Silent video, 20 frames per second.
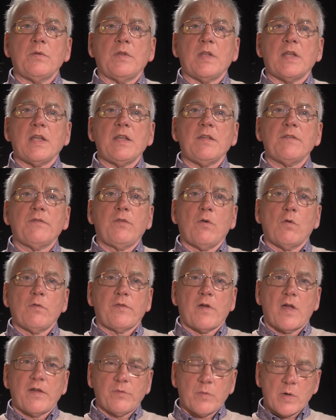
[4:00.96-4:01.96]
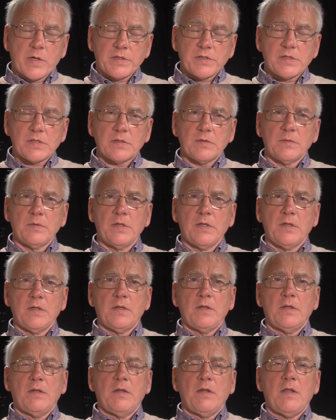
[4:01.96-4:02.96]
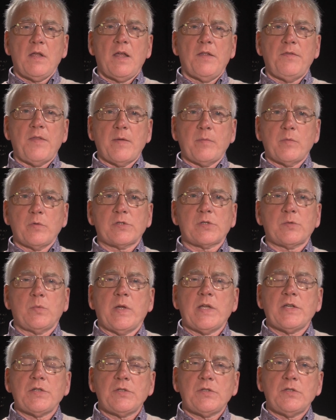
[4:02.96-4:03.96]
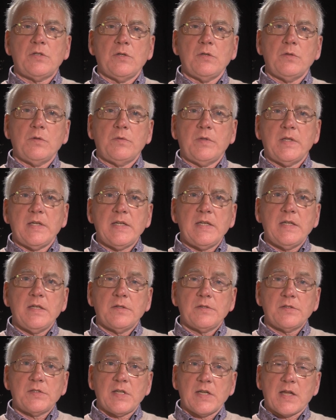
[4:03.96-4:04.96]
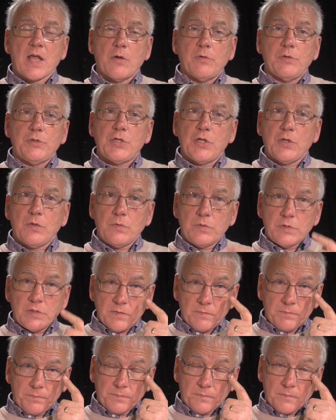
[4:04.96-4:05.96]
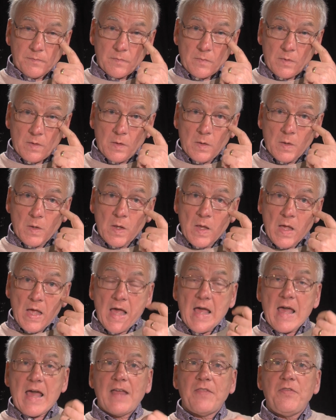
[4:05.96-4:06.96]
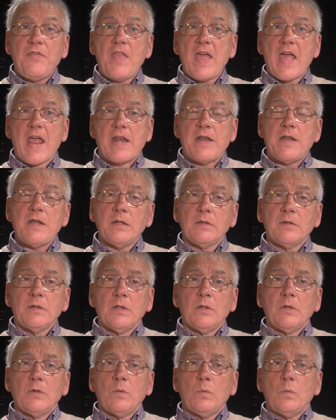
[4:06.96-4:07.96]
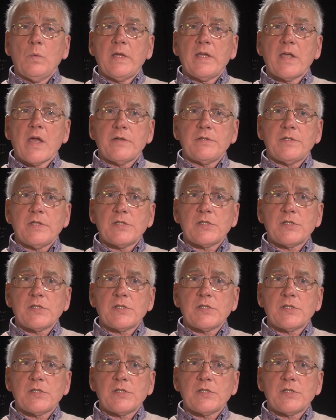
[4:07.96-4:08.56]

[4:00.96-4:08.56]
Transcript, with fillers: the 451s, and then we'll switch to the CO2s, and then we're going to